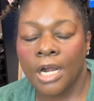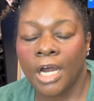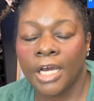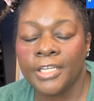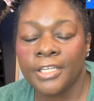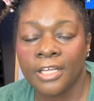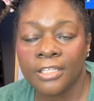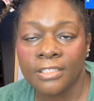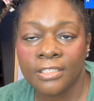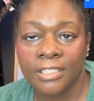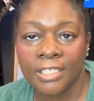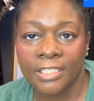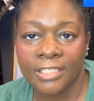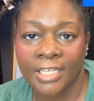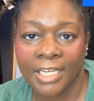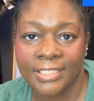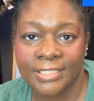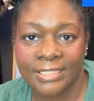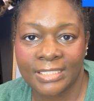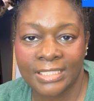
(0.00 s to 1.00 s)
Another thing
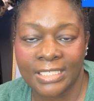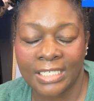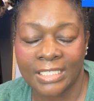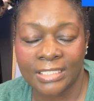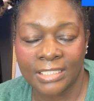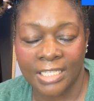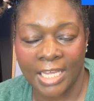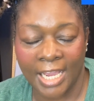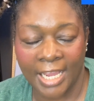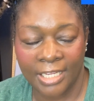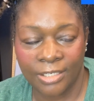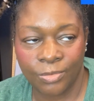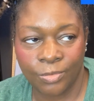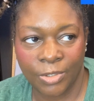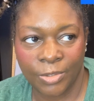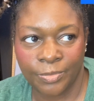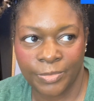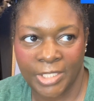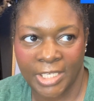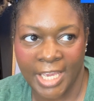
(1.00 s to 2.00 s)
that I see a lot
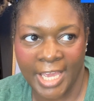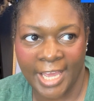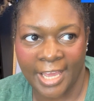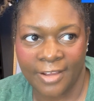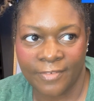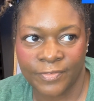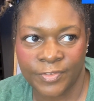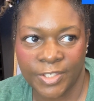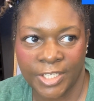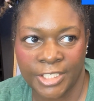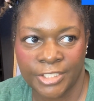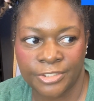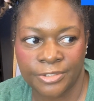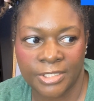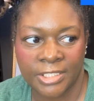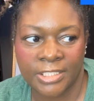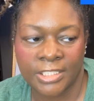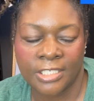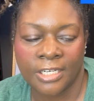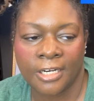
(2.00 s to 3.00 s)
when we have
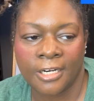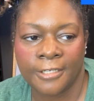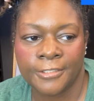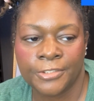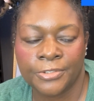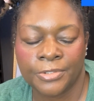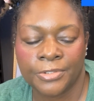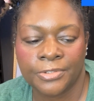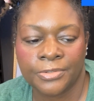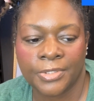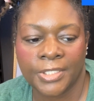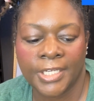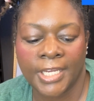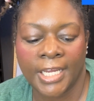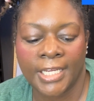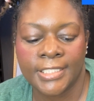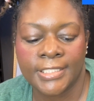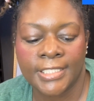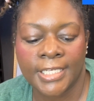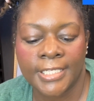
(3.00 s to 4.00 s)
entries in our short story
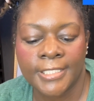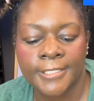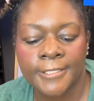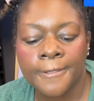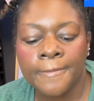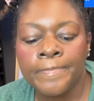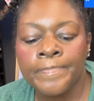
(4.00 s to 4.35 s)
contest